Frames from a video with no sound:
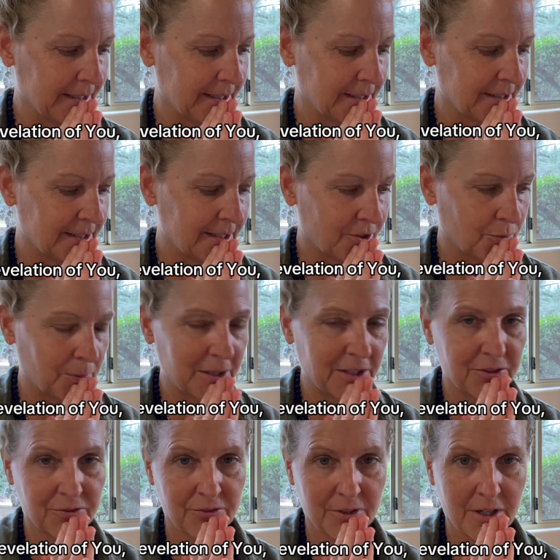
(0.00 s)
he
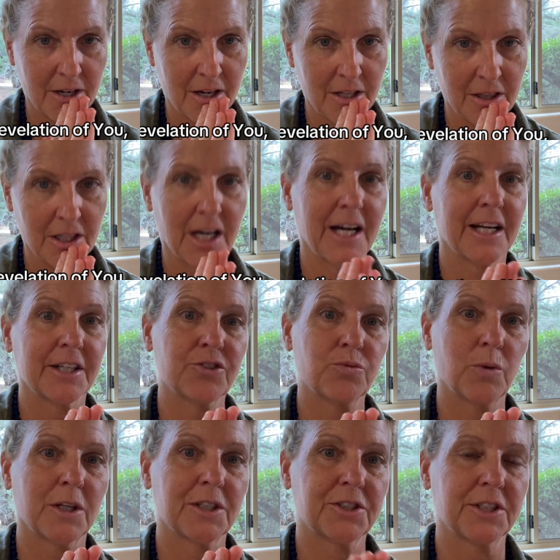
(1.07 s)
speaks a lot. I just
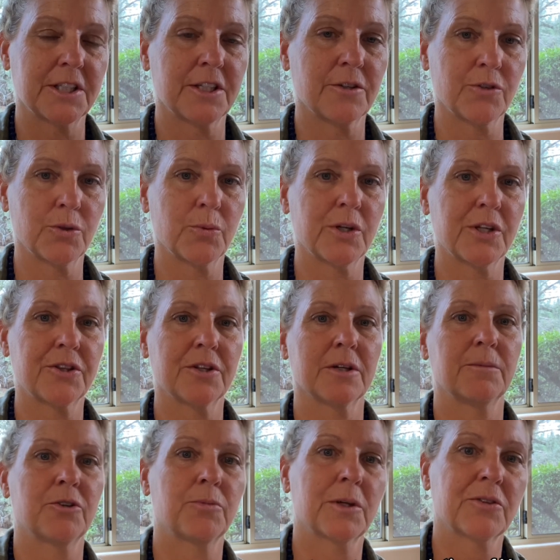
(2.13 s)
watched an interview with him.
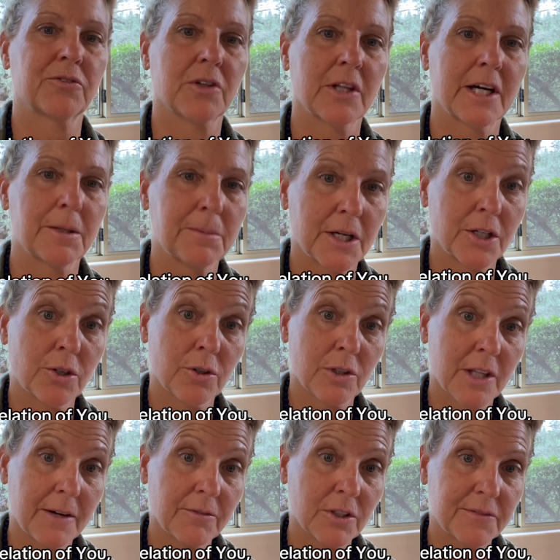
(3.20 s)
He speaks a lot about your
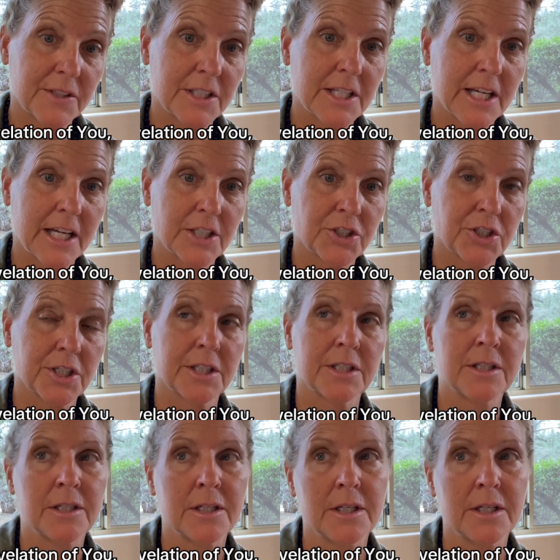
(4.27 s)
level of intention